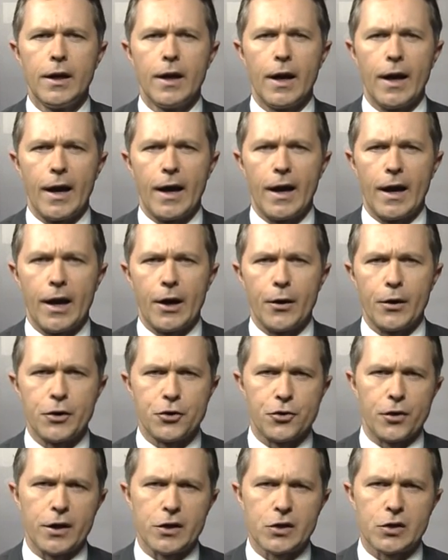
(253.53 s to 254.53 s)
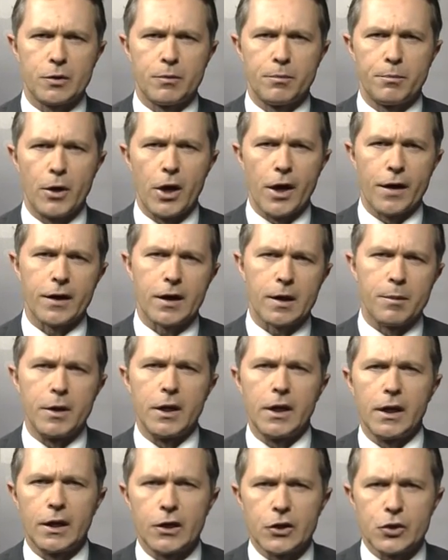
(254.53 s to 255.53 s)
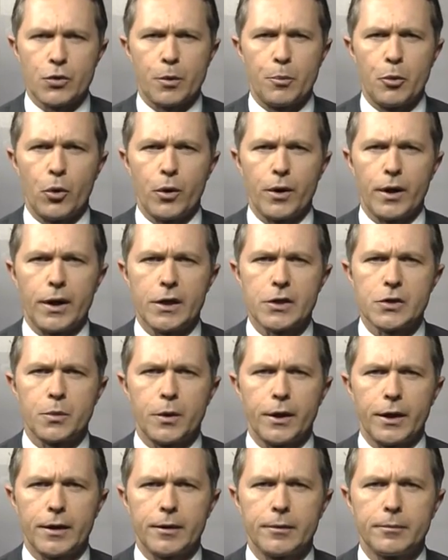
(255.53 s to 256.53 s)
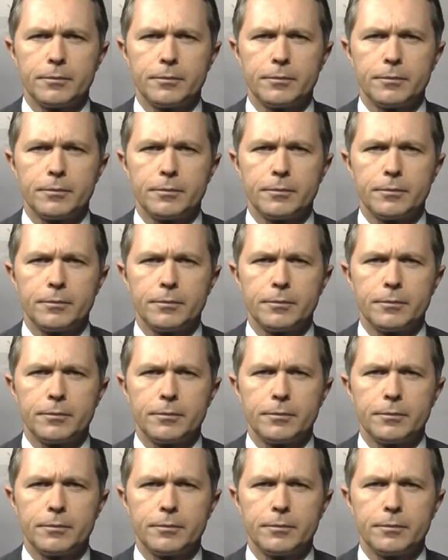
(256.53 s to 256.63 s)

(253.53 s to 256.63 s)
are addressed by the committee in its report next week.